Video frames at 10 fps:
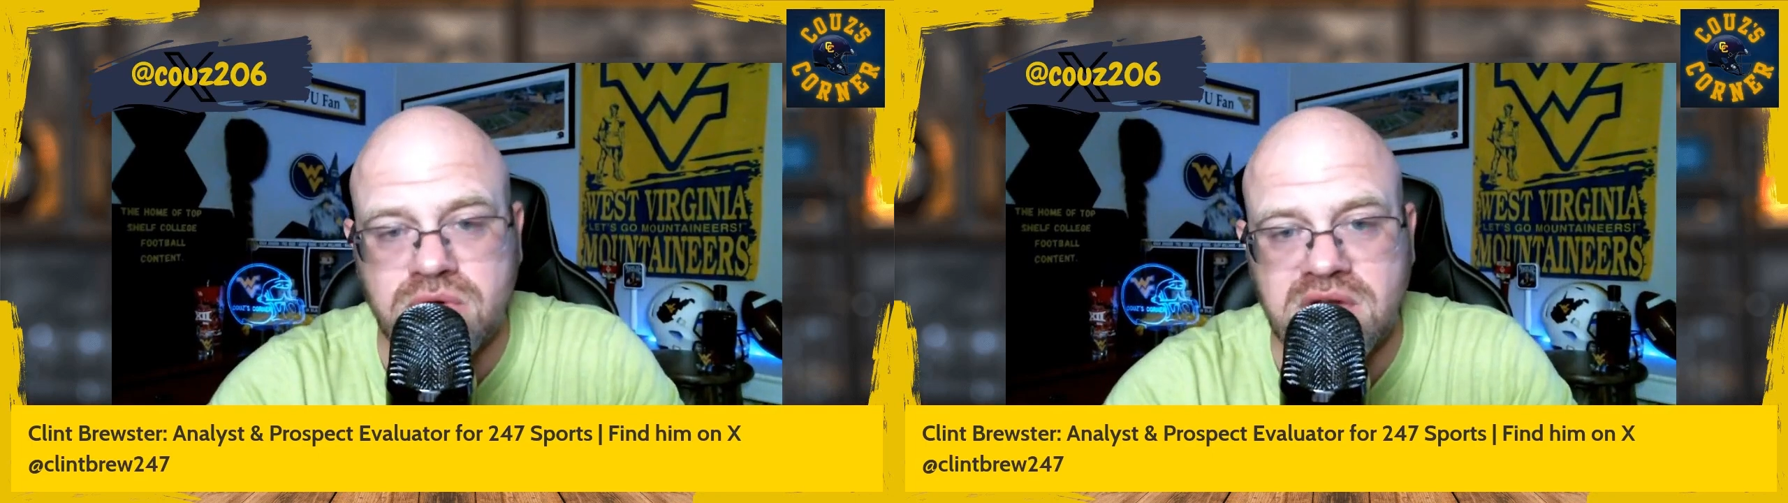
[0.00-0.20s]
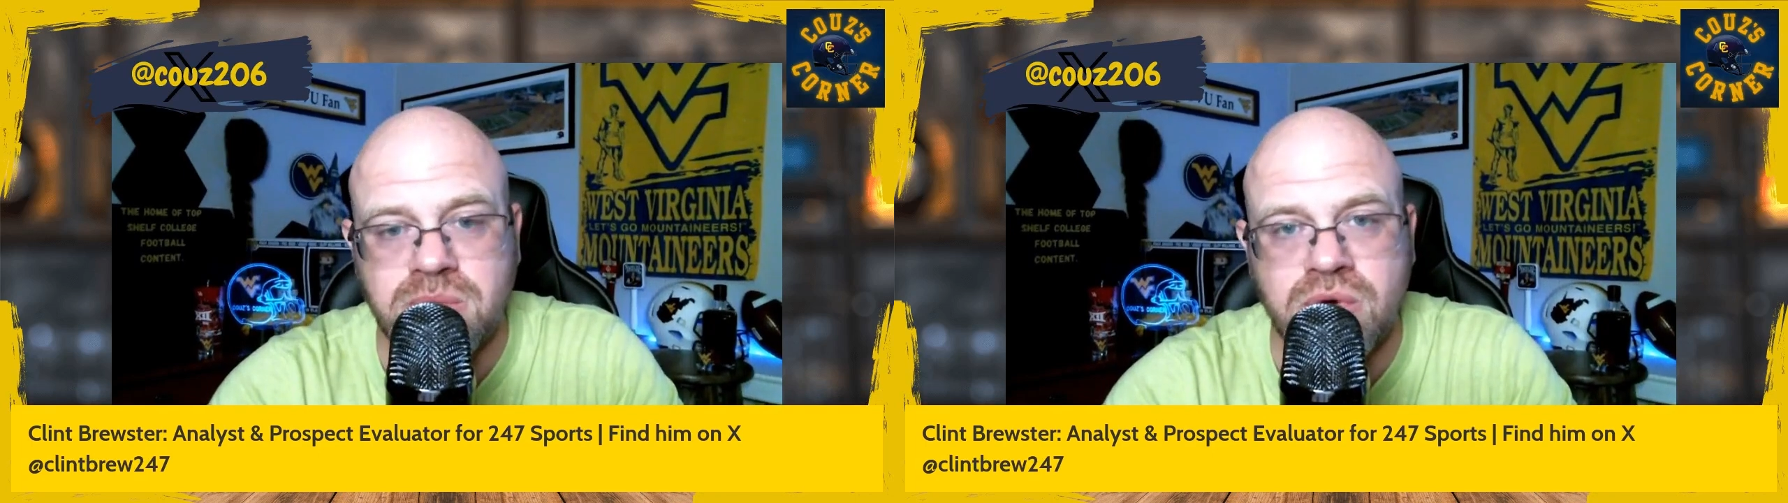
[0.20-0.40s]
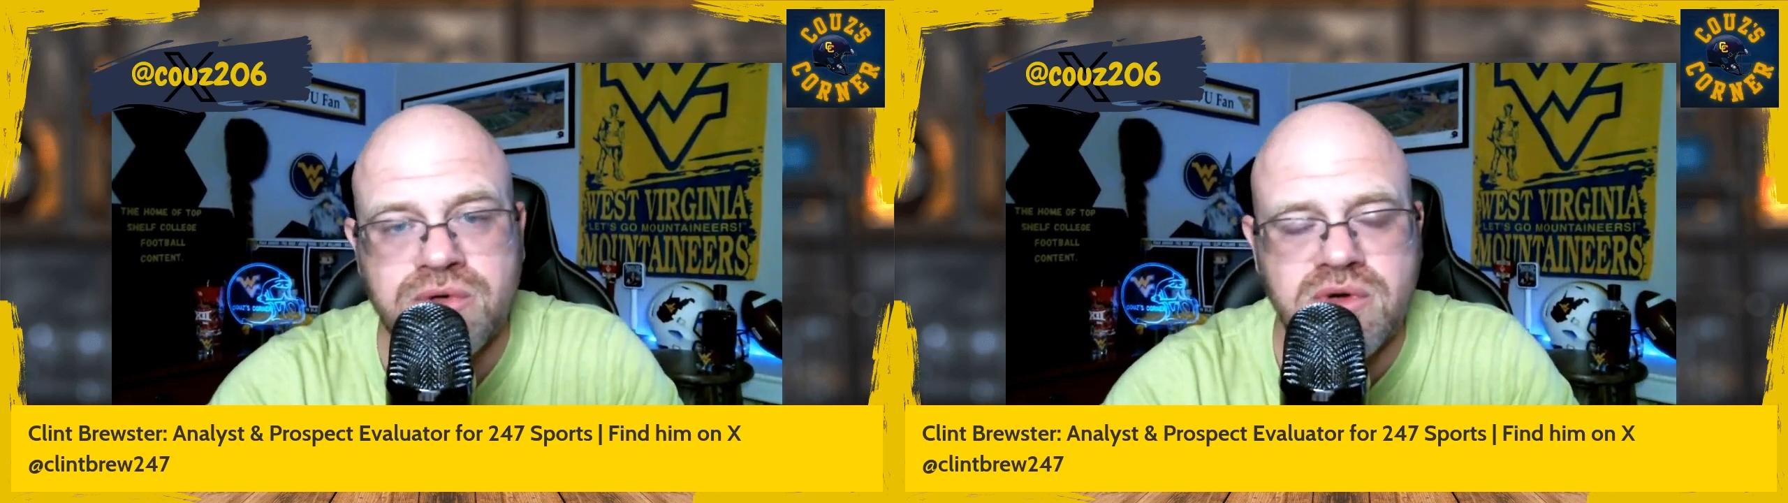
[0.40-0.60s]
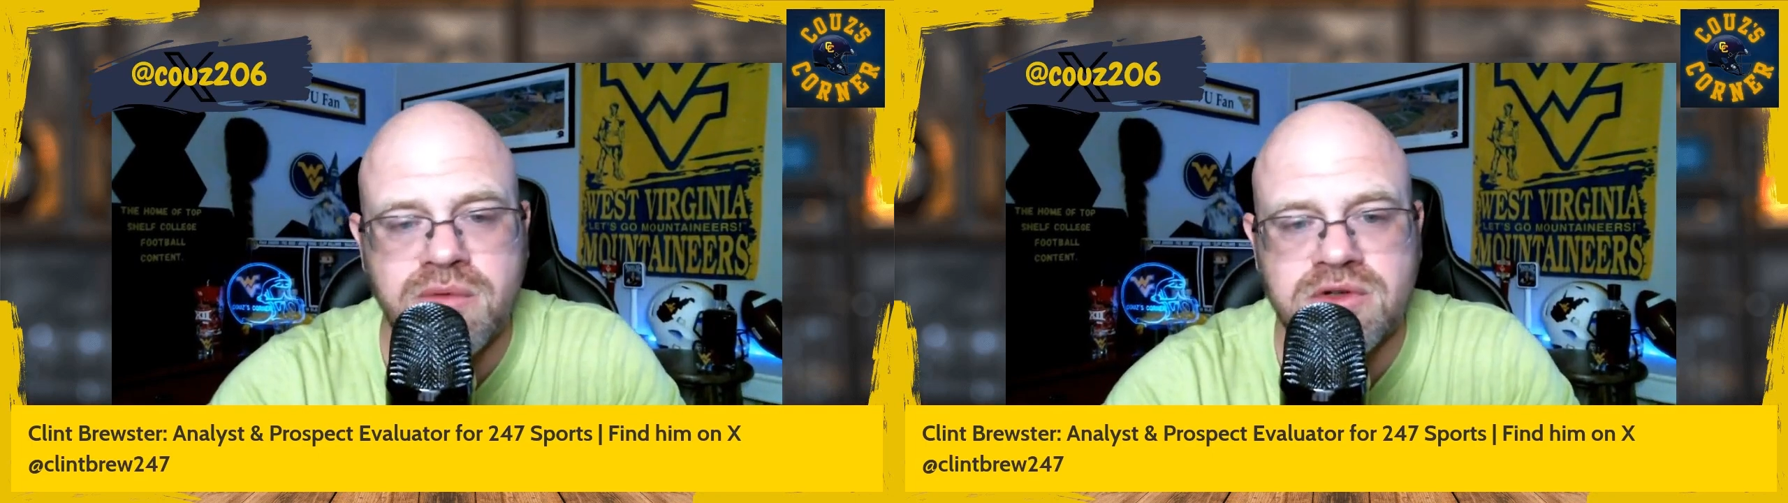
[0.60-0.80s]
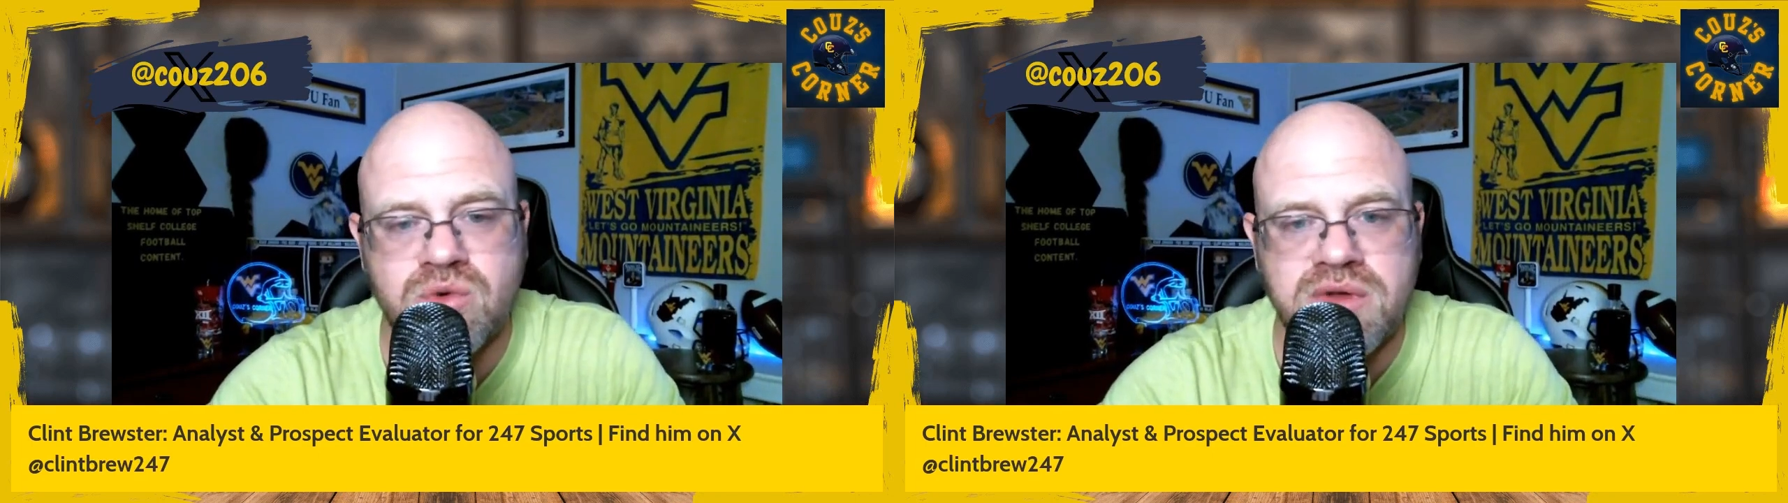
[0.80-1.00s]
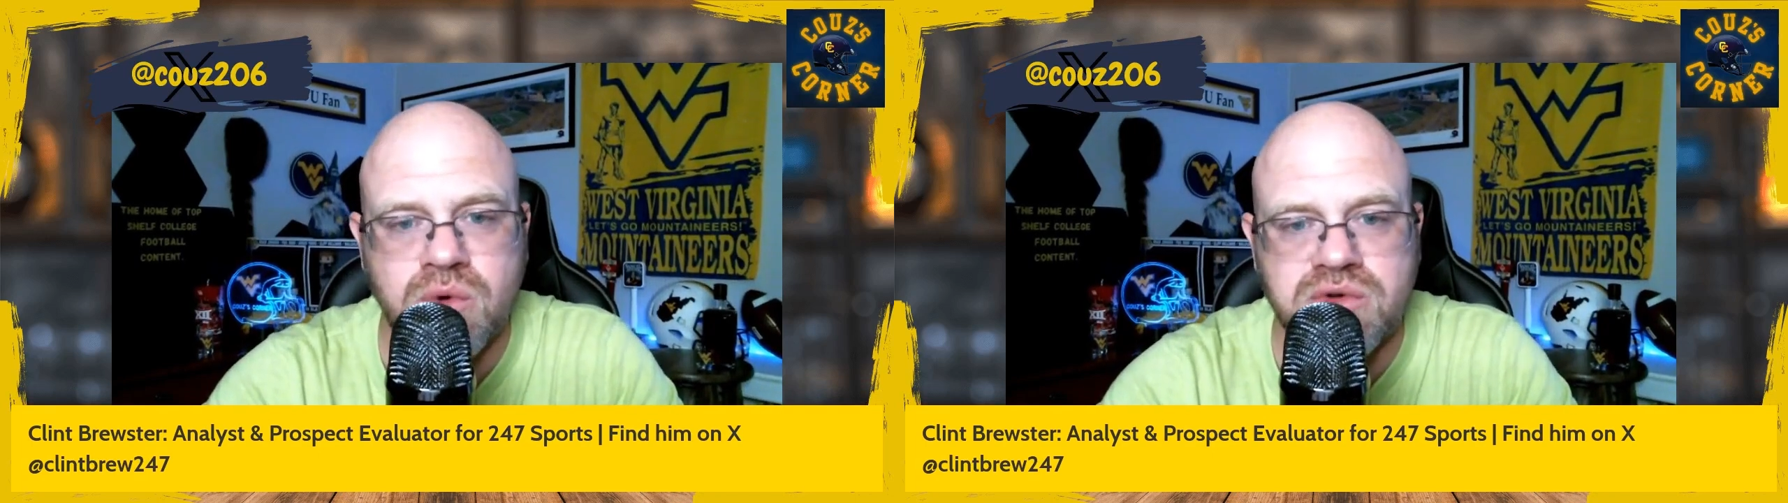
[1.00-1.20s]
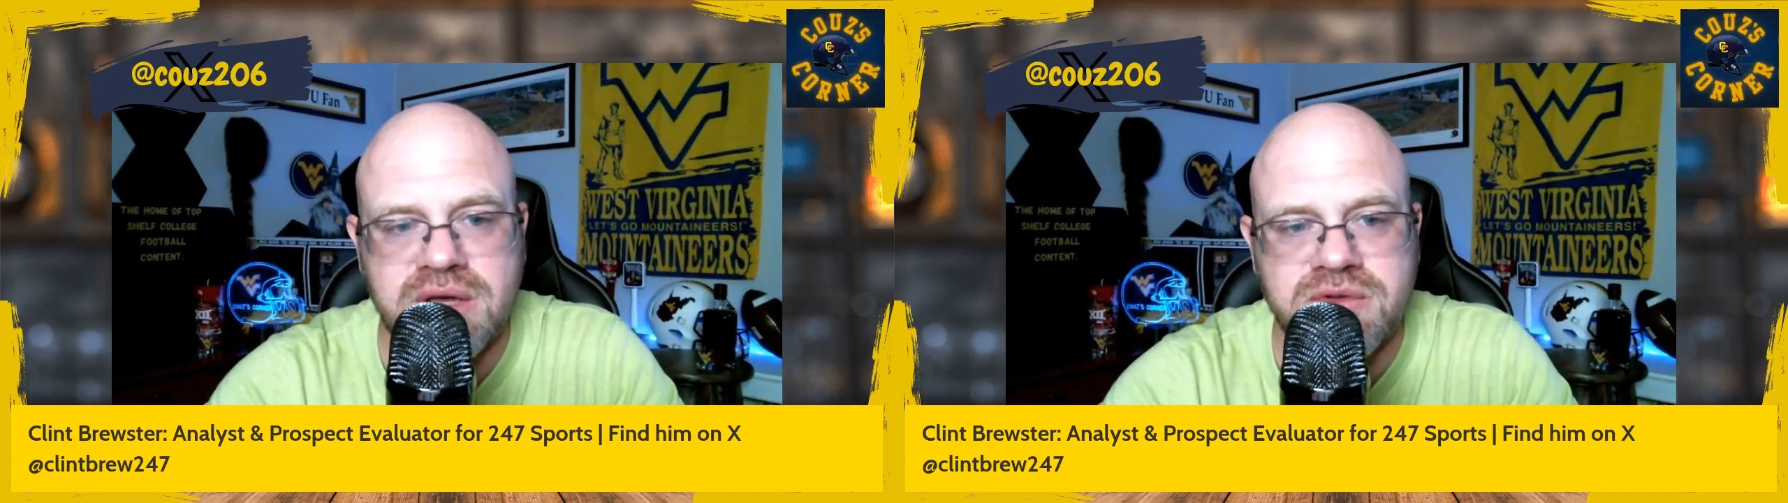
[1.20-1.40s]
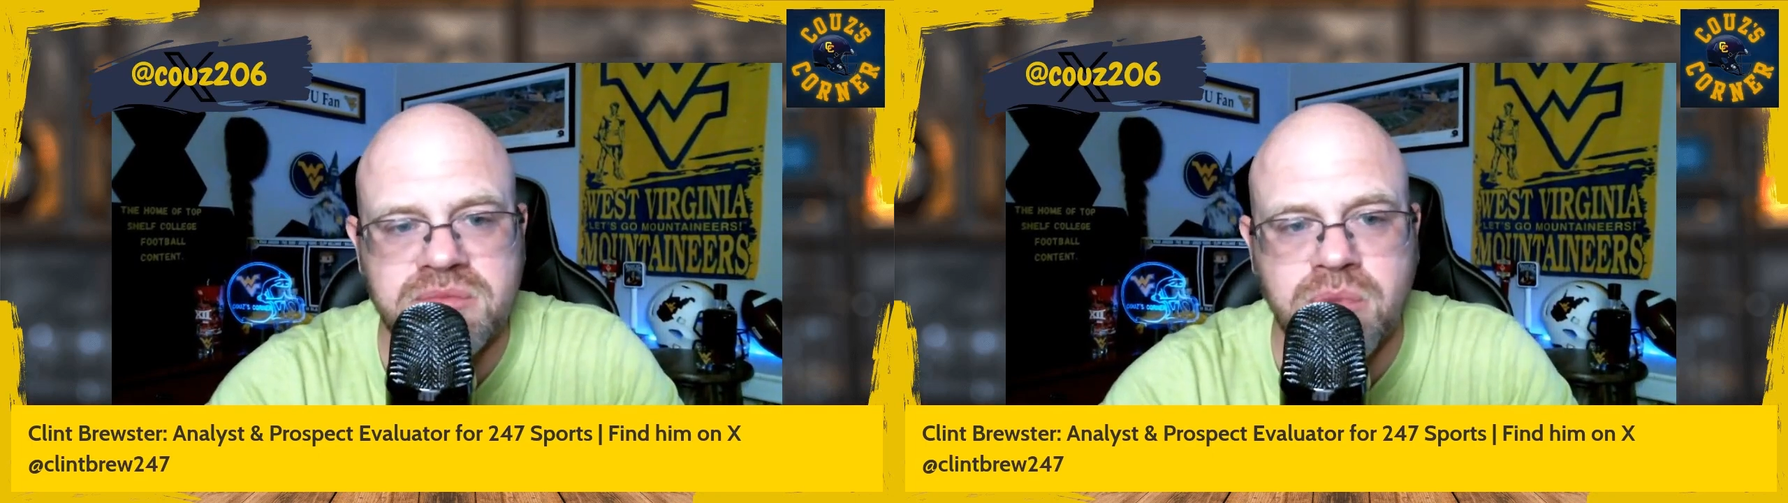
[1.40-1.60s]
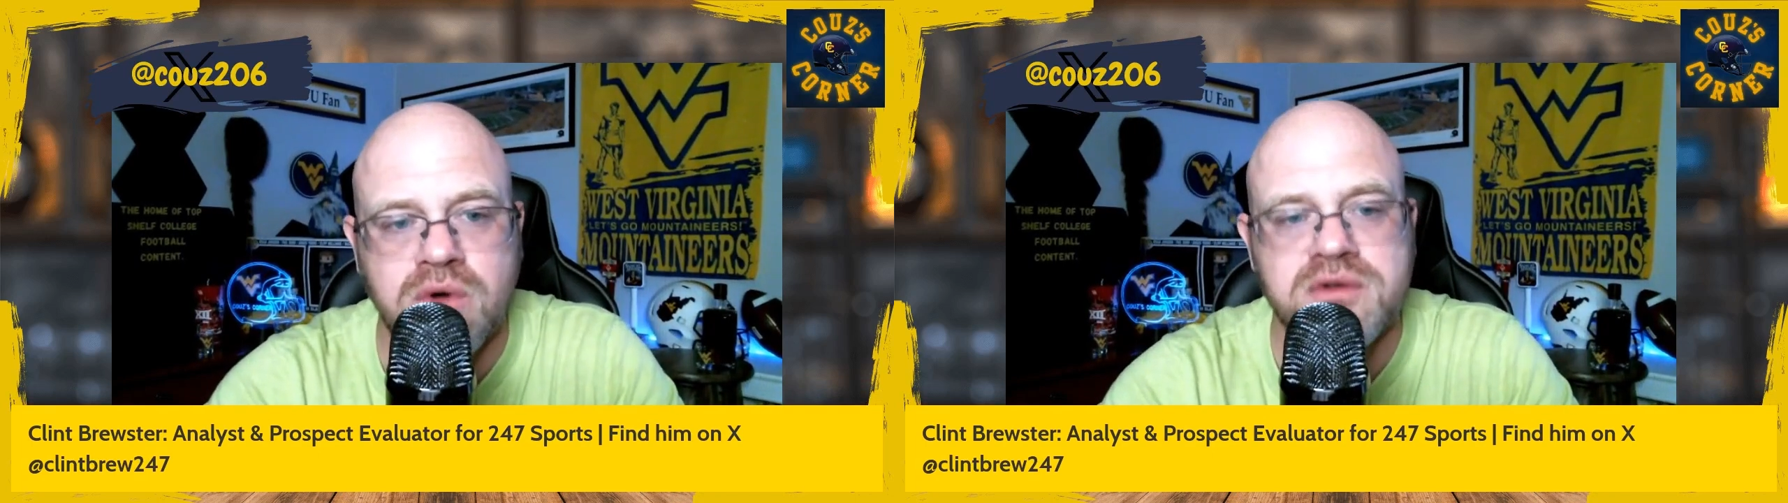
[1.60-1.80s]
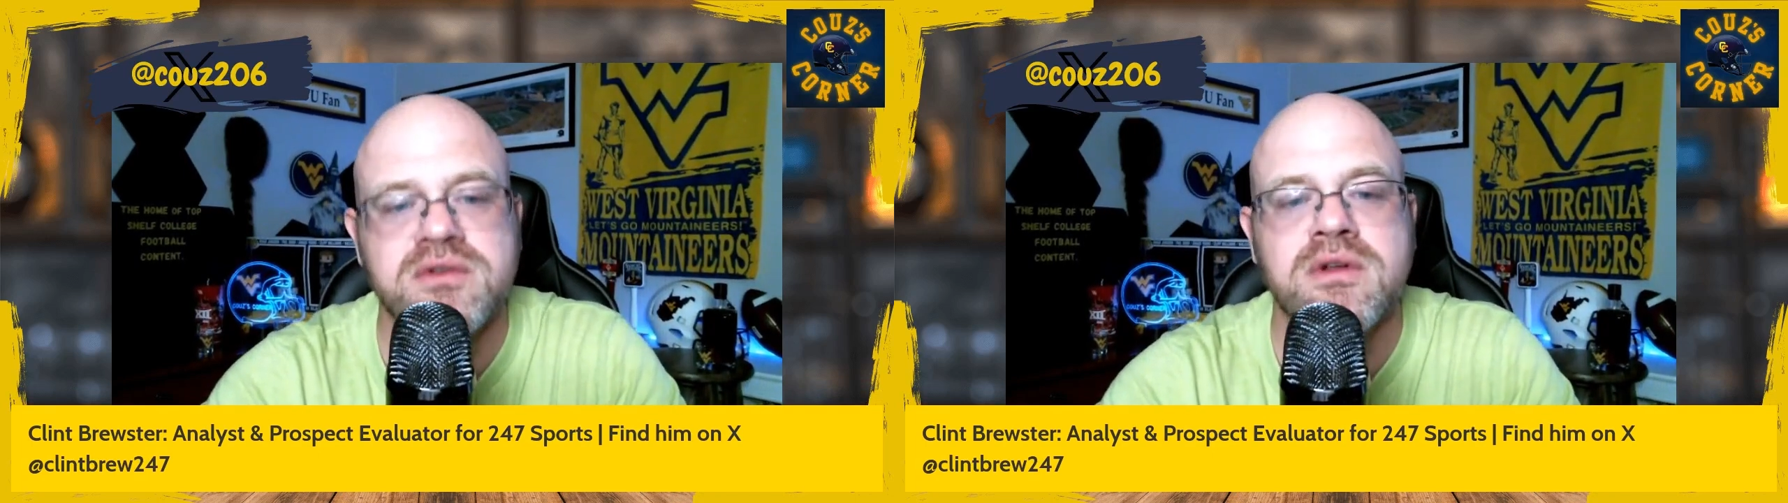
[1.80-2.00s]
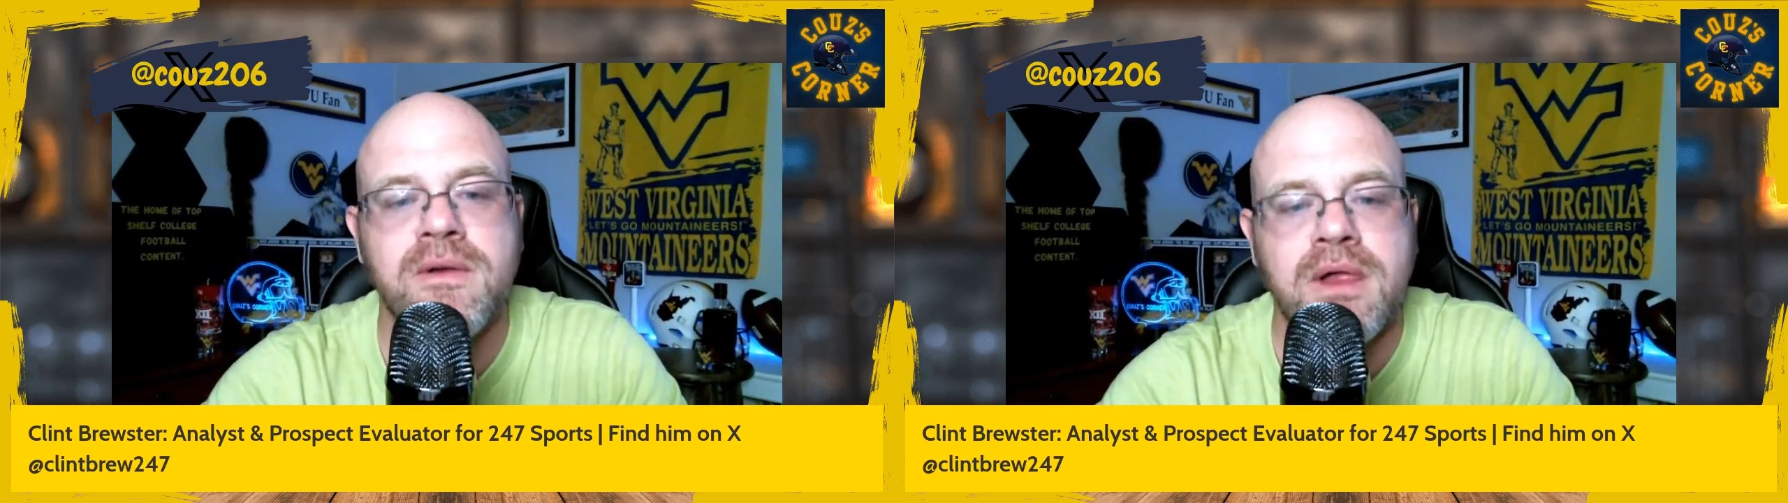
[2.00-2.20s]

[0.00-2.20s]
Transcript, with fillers: Clint Brewster over at two forty-seven Sports.